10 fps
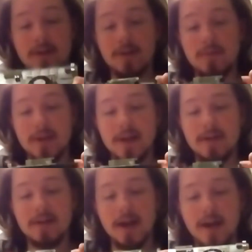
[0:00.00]
is
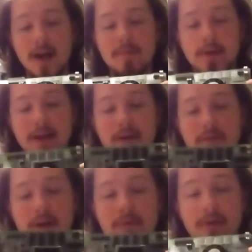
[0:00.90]
because I, I mean, I,
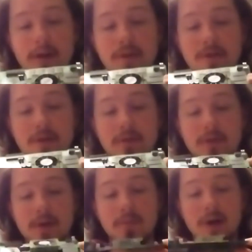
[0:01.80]
I wouldn't necessarily
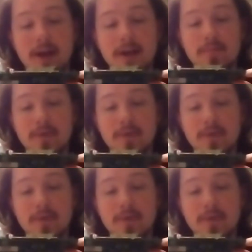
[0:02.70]
want to break it,